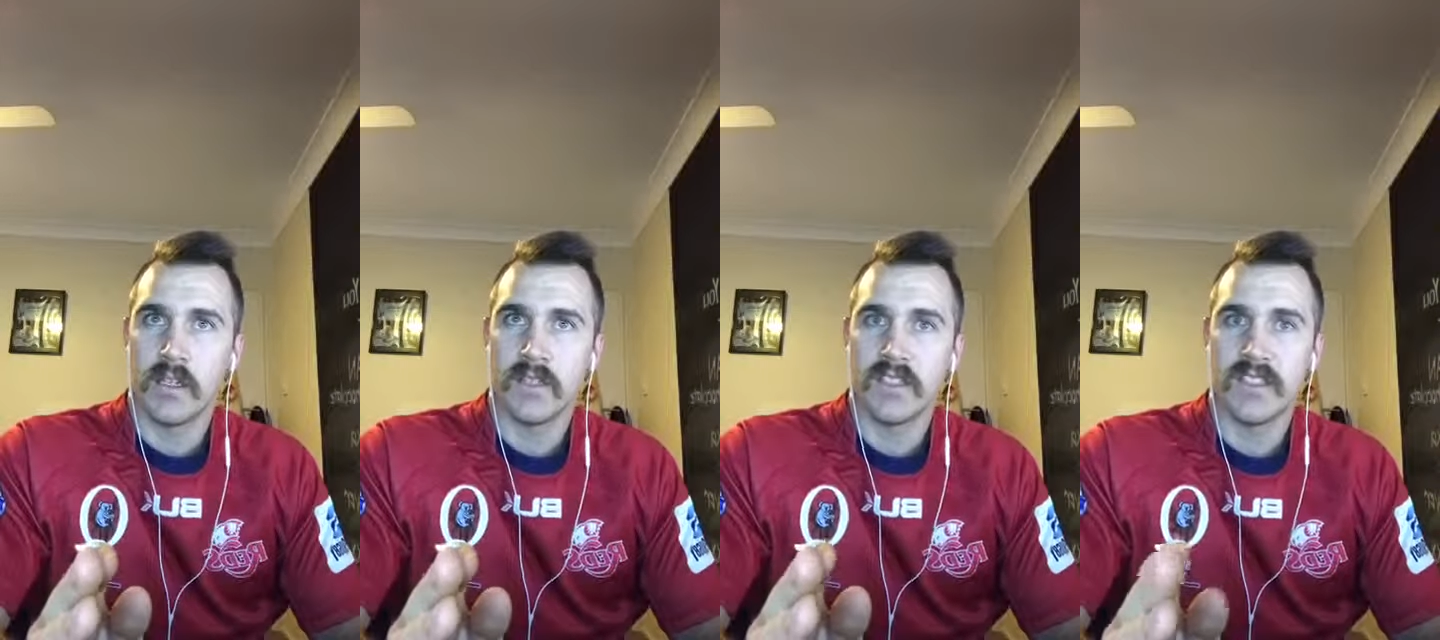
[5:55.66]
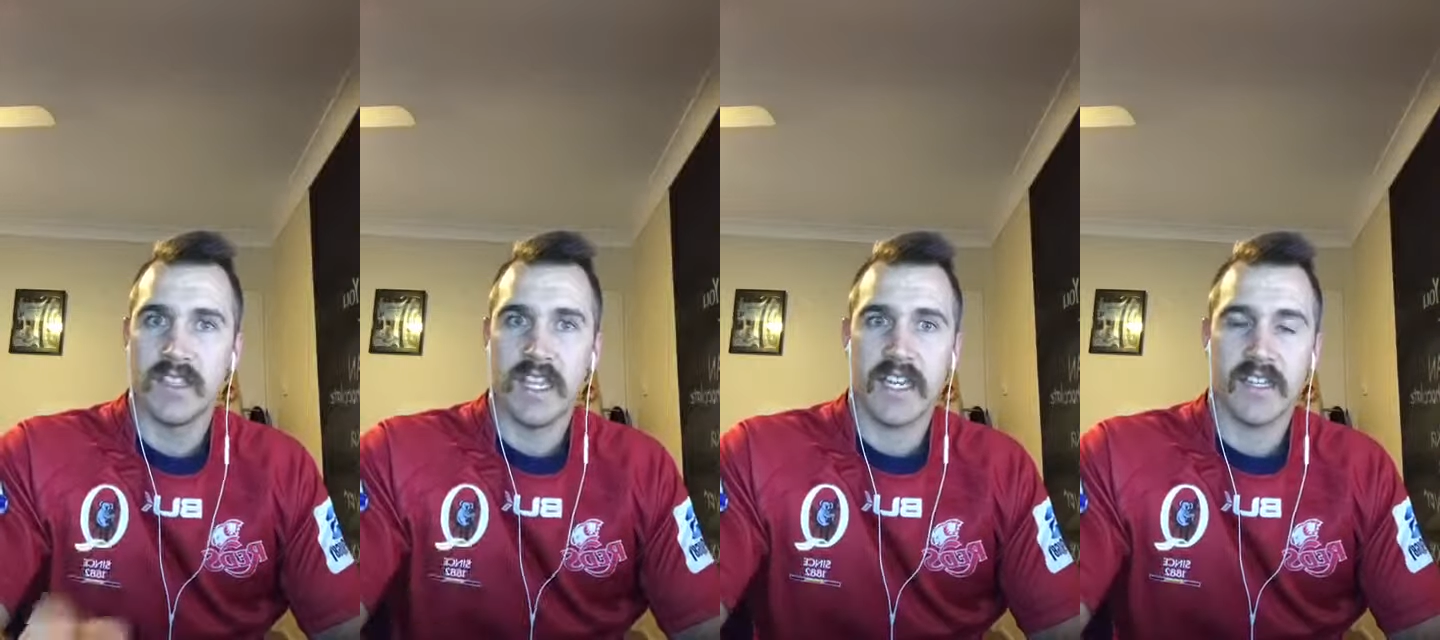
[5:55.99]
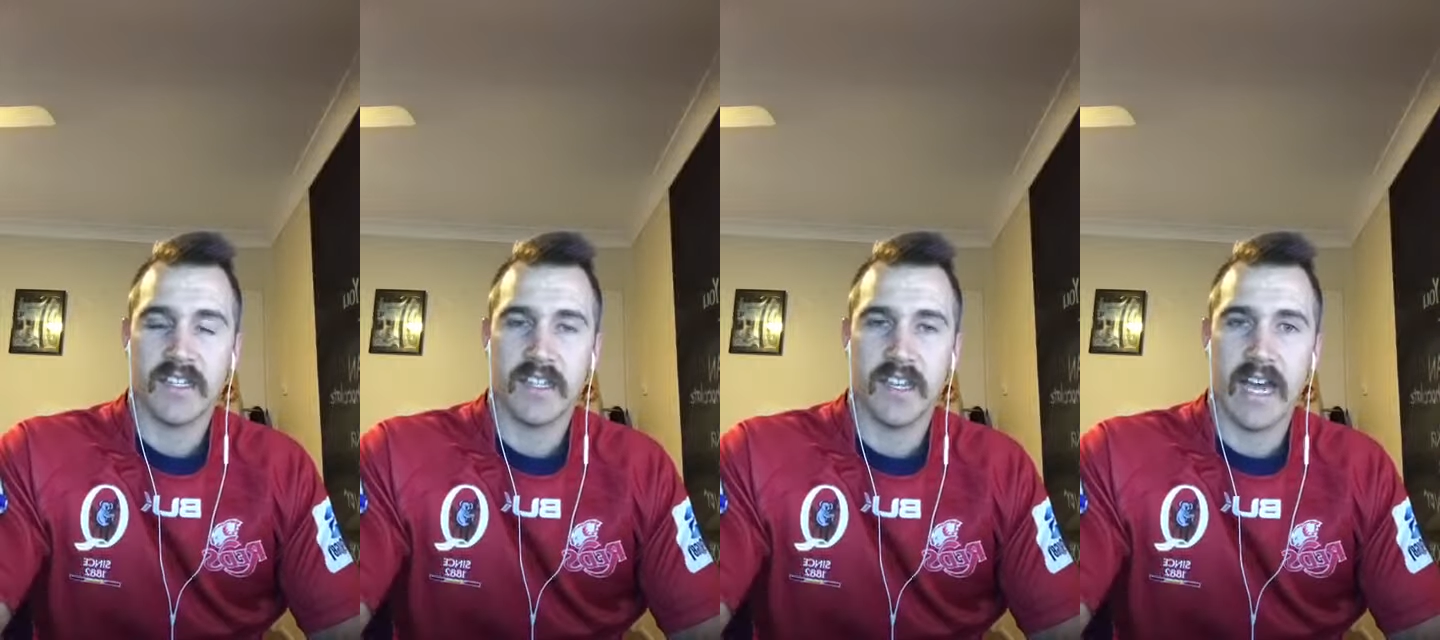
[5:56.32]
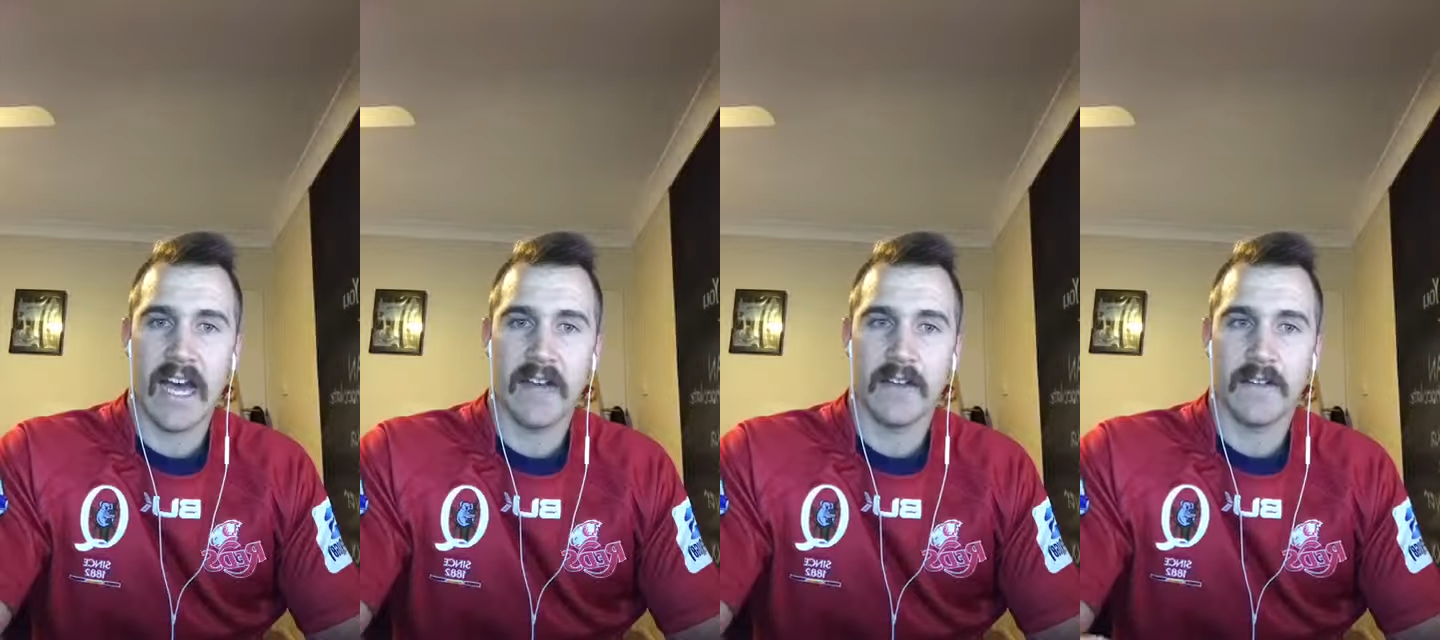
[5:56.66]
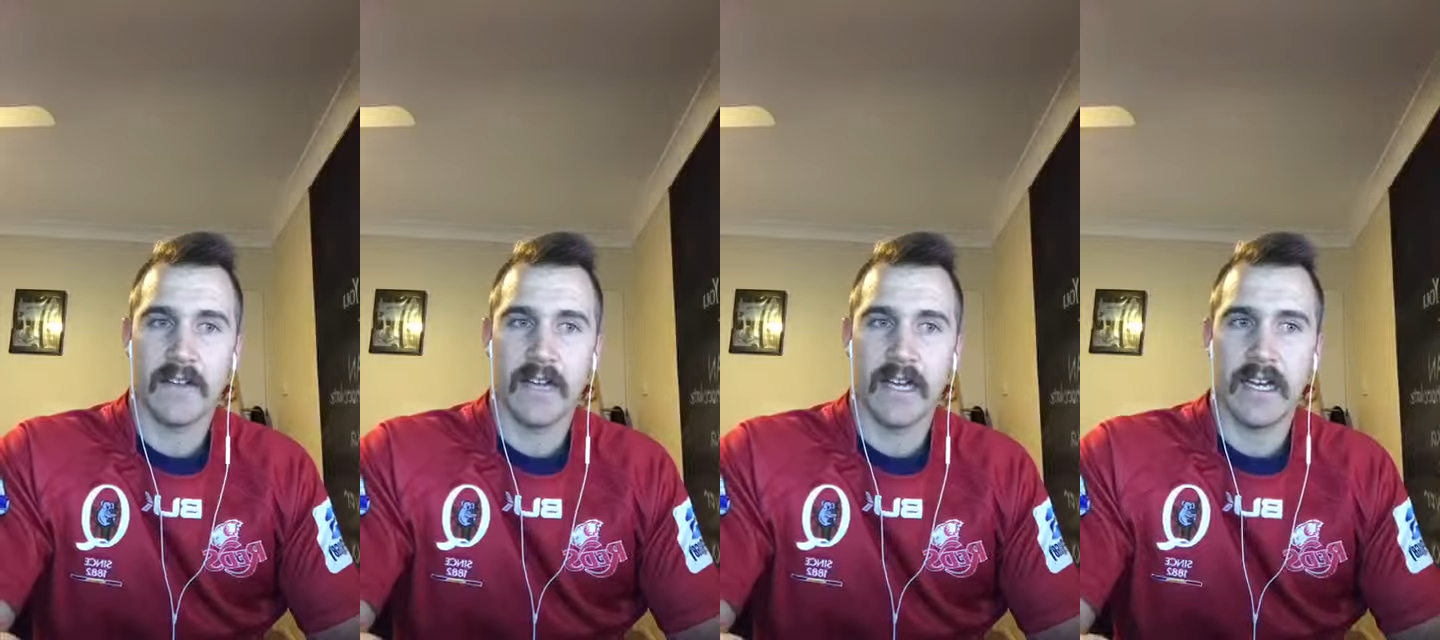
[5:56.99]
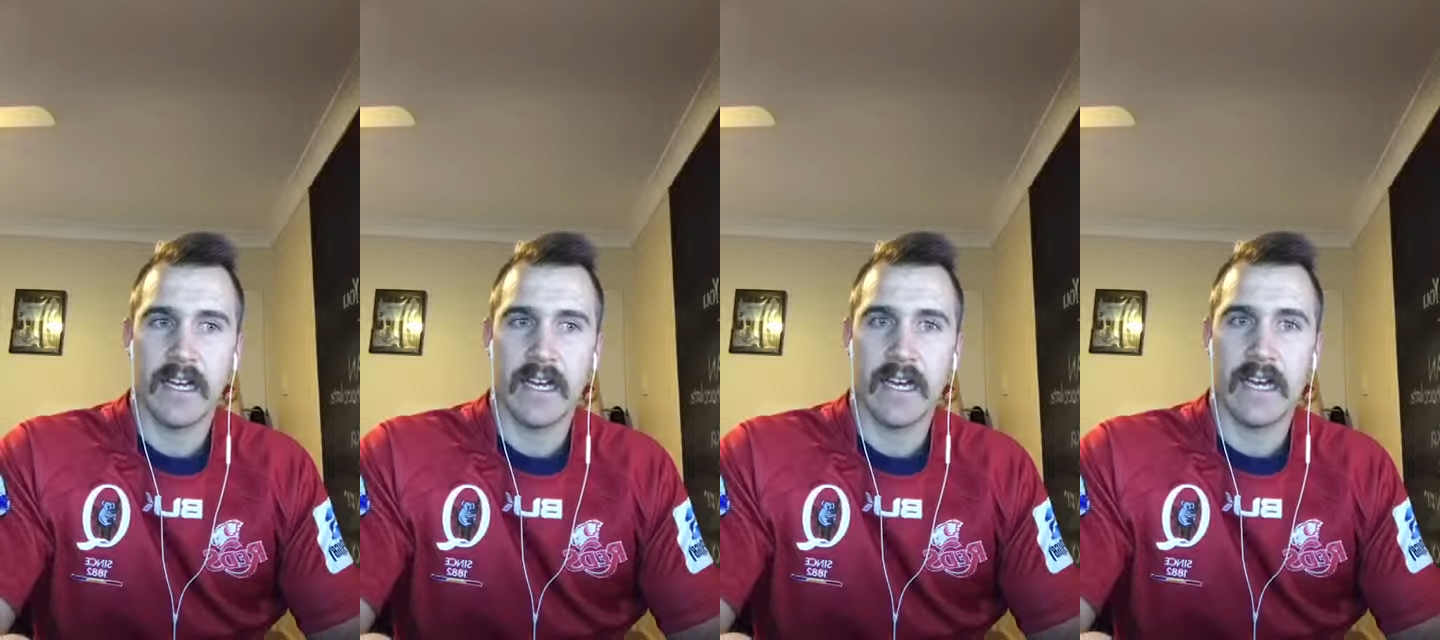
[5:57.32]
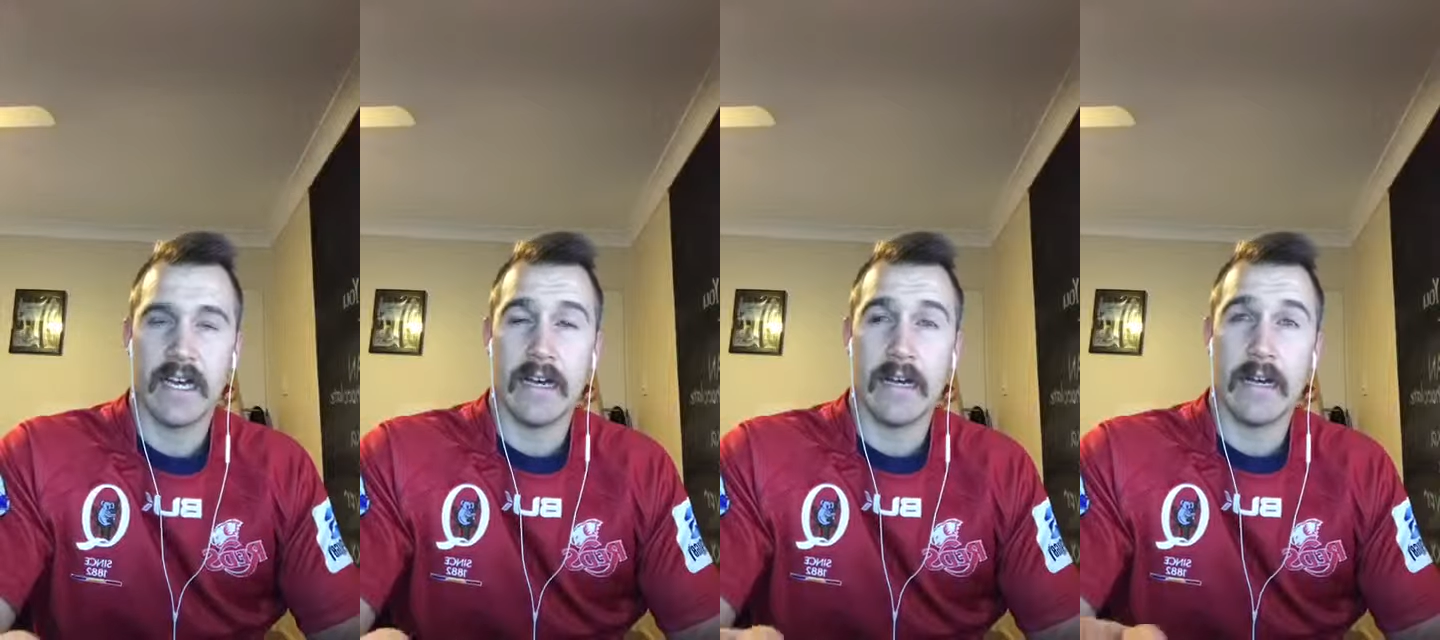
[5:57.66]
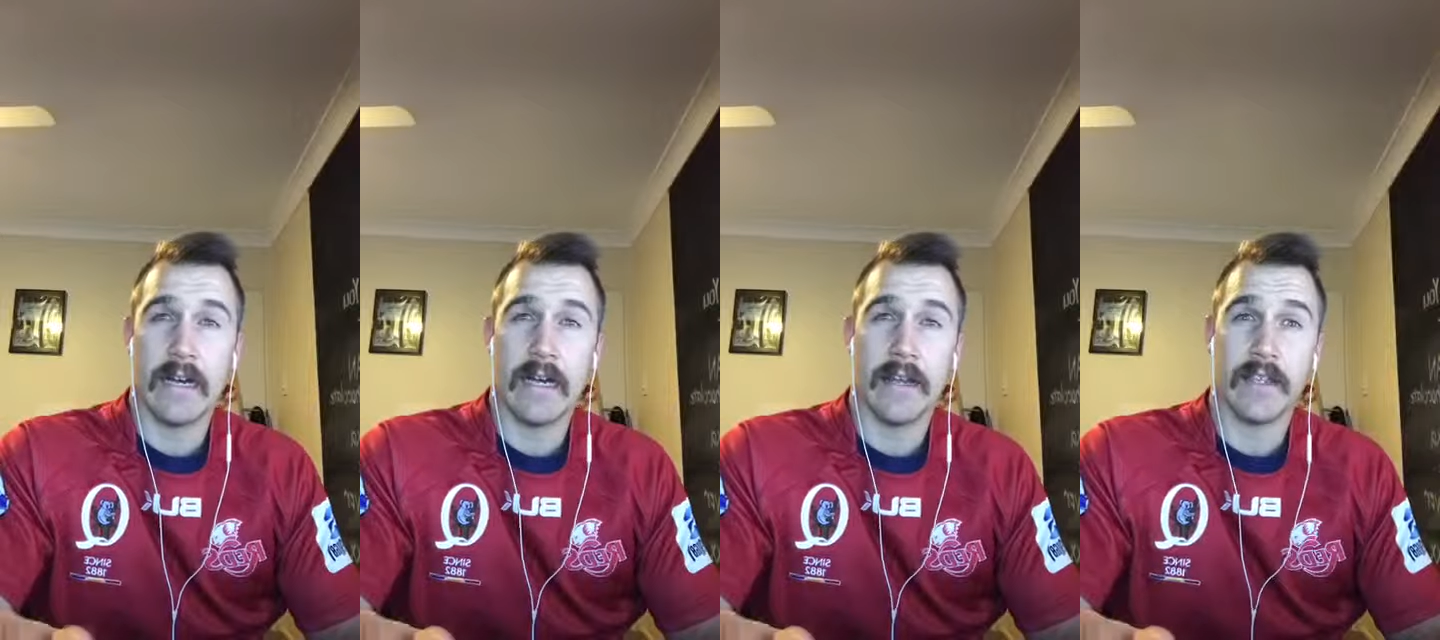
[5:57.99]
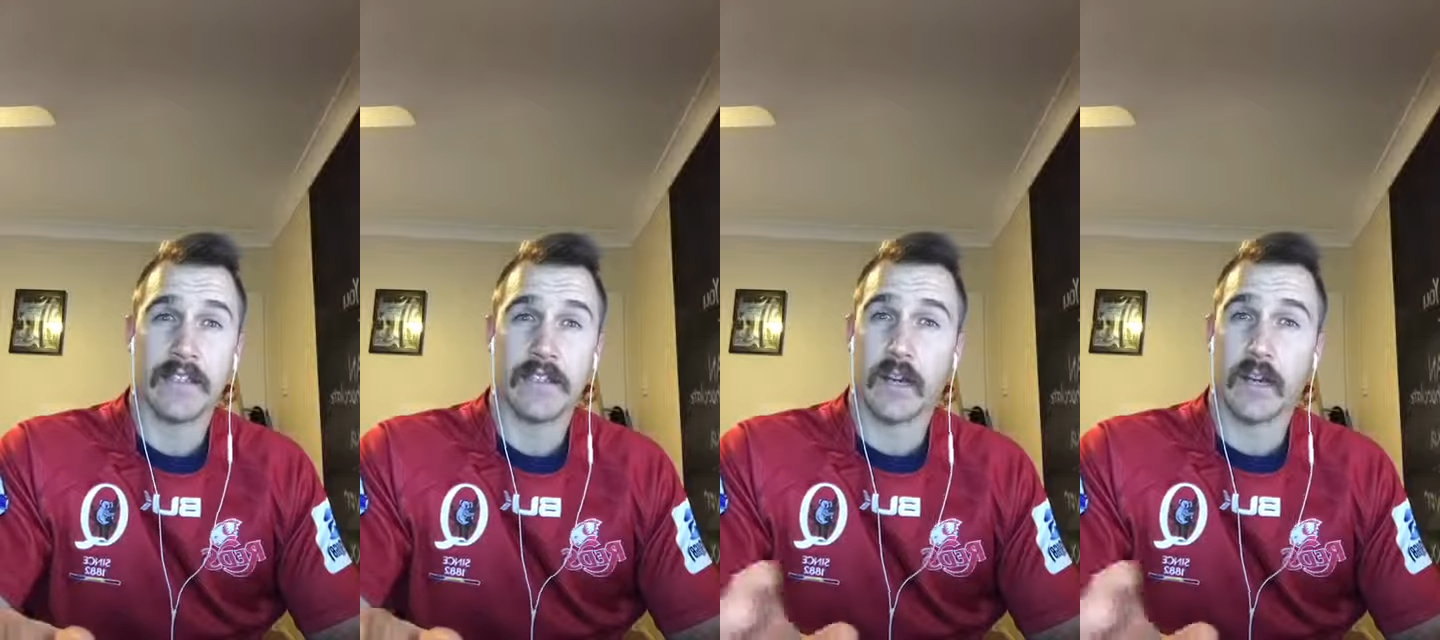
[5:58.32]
Second to that, there's